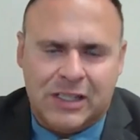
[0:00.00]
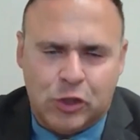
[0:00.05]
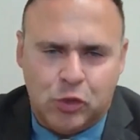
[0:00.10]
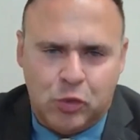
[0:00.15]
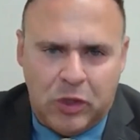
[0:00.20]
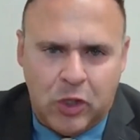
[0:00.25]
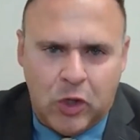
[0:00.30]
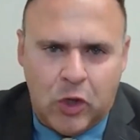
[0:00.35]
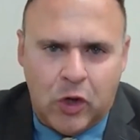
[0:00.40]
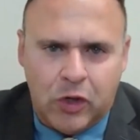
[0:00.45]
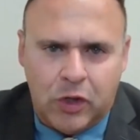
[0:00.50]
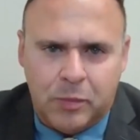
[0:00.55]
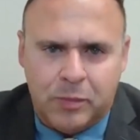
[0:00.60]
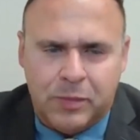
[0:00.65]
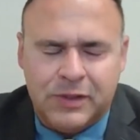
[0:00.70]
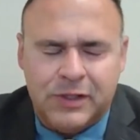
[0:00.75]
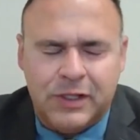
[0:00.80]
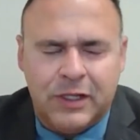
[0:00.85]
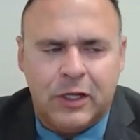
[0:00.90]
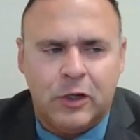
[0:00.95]
as we call them,
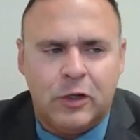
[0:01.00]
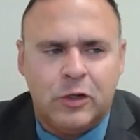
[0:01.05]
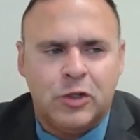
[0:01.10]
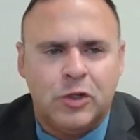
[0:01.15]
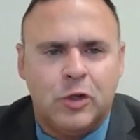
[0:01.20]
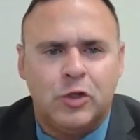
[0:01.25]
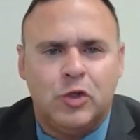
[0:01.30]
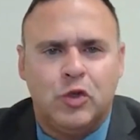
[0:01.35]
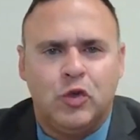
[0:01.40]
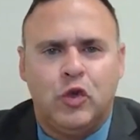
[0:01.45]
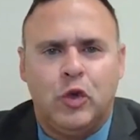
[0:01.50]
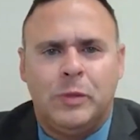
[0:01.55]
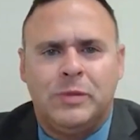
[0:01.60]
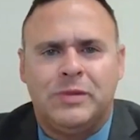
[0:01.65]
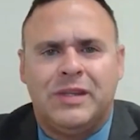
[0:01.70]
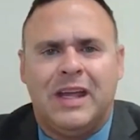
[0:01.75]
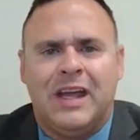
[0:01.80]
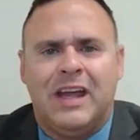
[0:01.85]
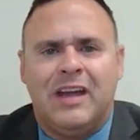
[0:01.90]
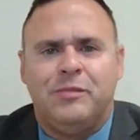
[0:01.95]
particular social groups
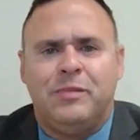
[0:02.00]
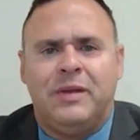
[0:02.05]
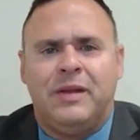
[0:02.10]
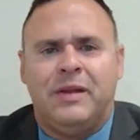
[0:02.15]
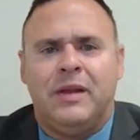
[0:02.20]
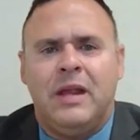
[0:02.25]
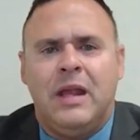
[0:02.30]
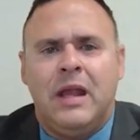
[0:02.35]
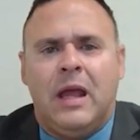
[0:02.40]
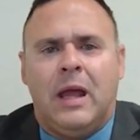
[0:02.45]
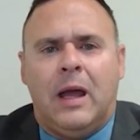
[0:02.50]
that have been